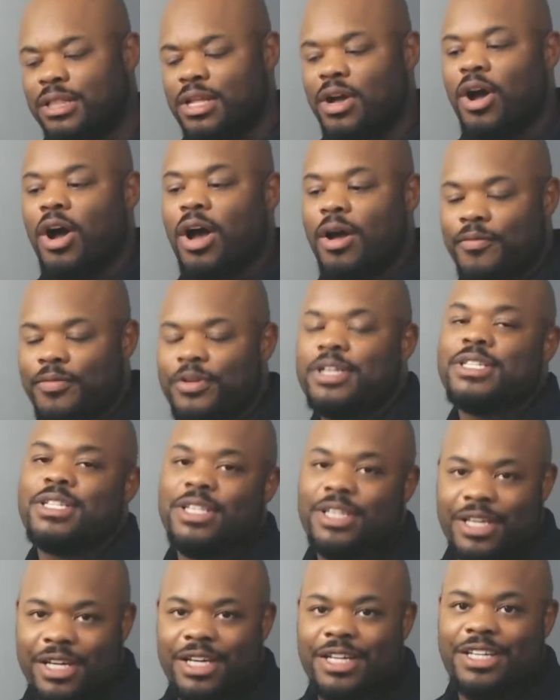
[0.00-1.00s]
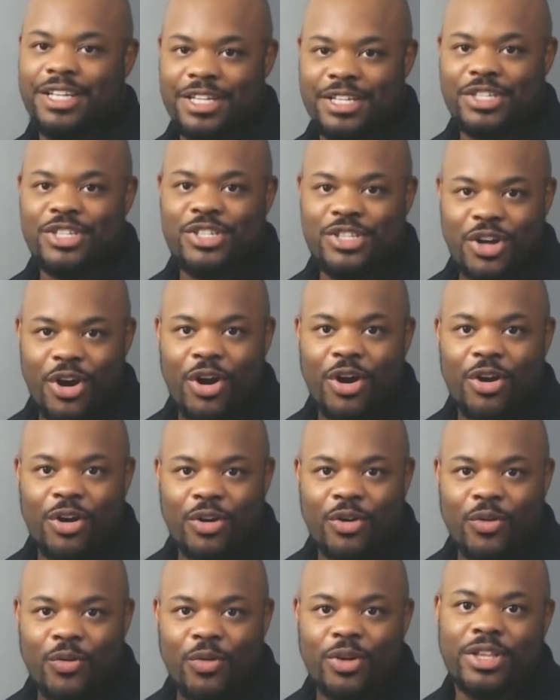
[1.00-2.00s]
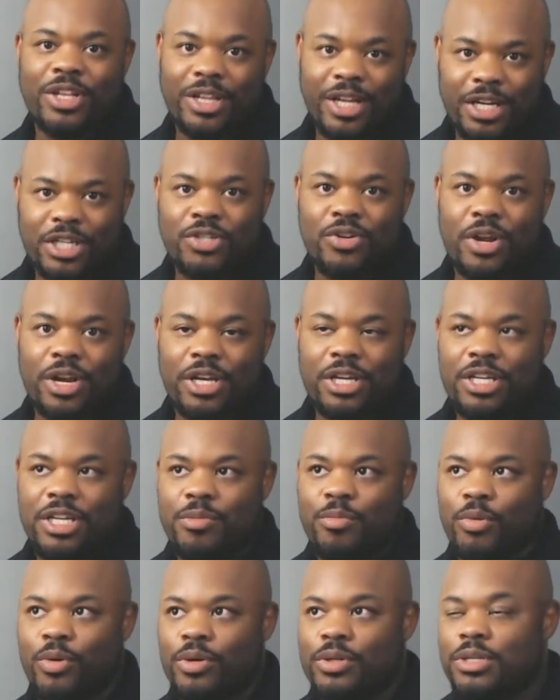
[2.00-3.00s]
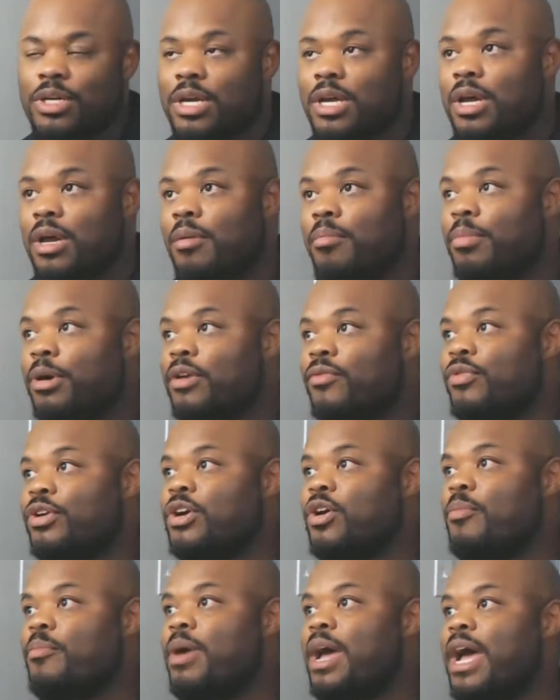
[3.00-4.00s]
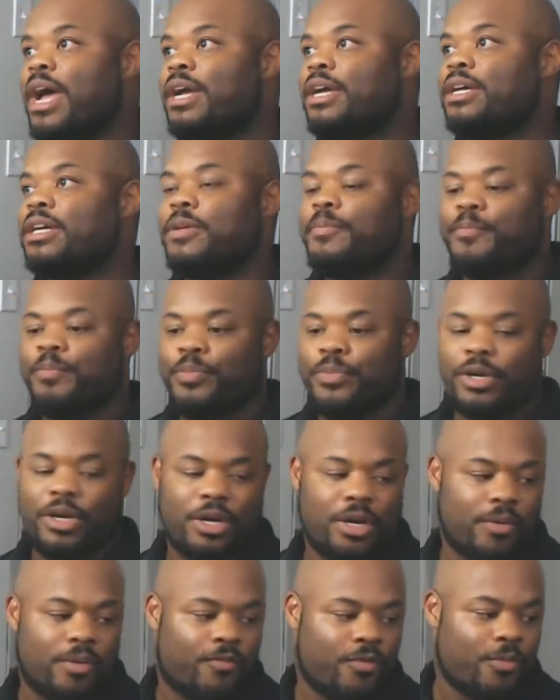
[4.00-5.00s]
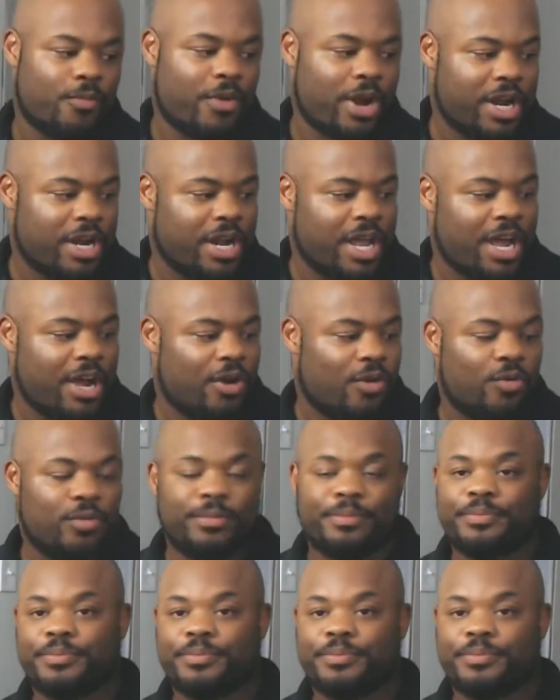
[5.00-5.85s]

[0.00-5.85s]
obviously, it didn't start with electronic keyboards. But if we go back from right now,